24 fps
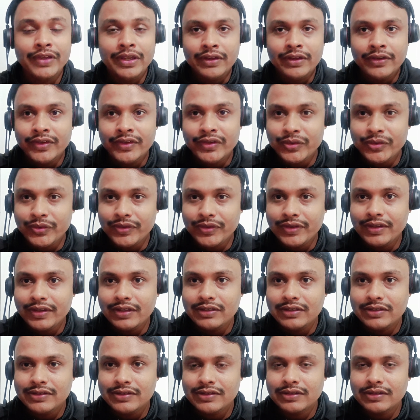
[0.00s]
So in
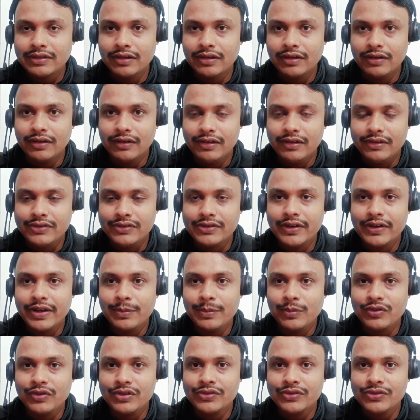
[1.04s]
this lecture,
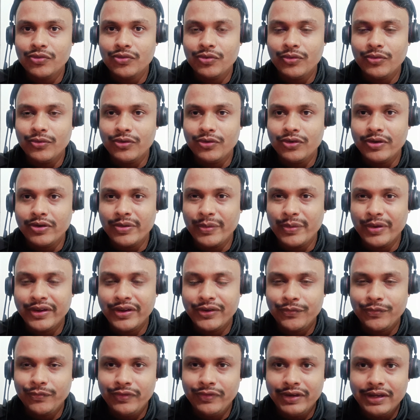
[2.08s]
I'm just going to cover
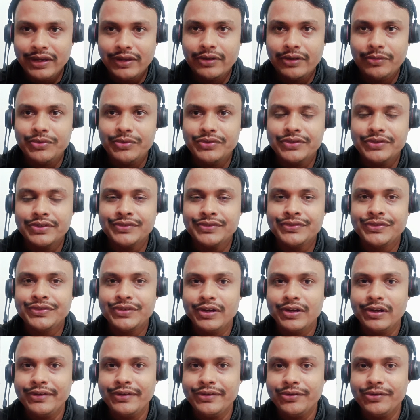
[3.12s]
quick revisions
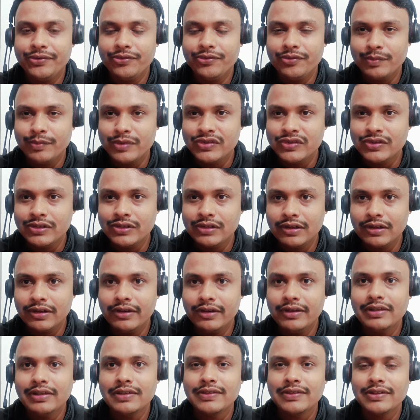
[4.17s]
related to machine
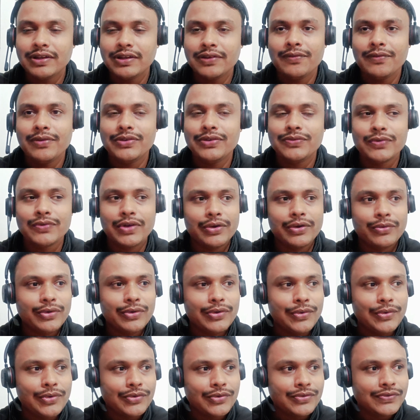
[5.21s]
learning, so in which we are
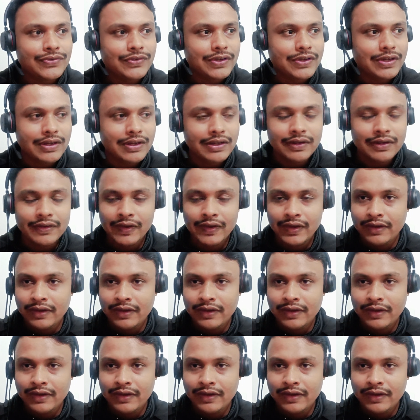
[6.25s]
going to see